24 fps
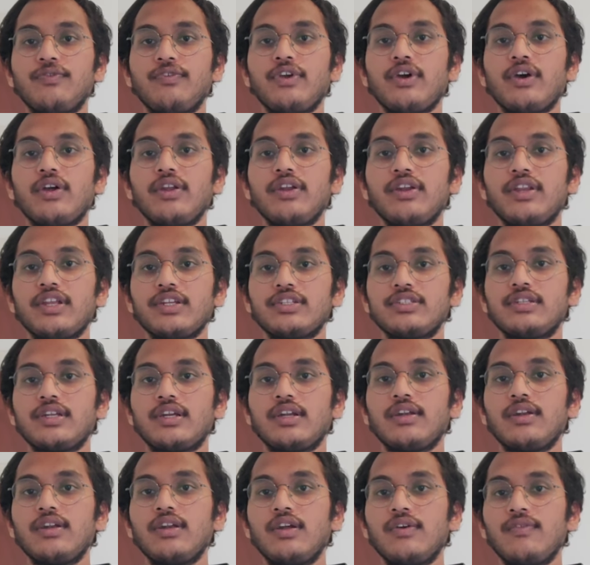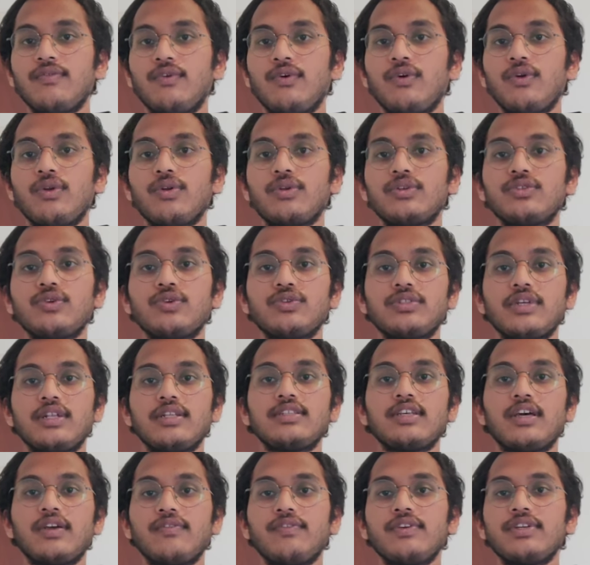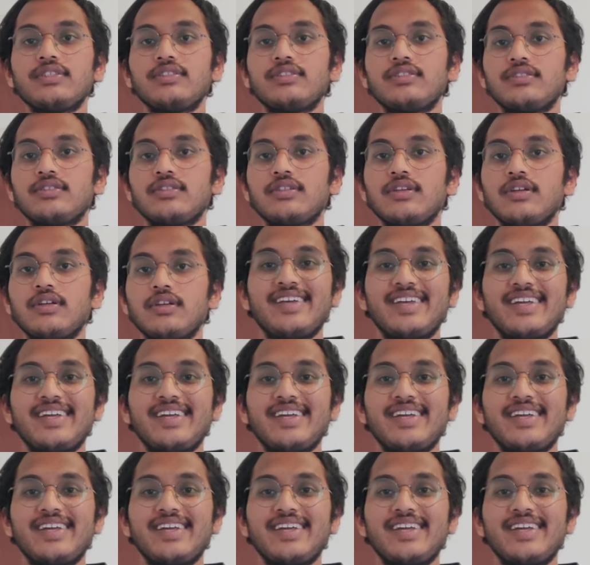if you are interested for social service.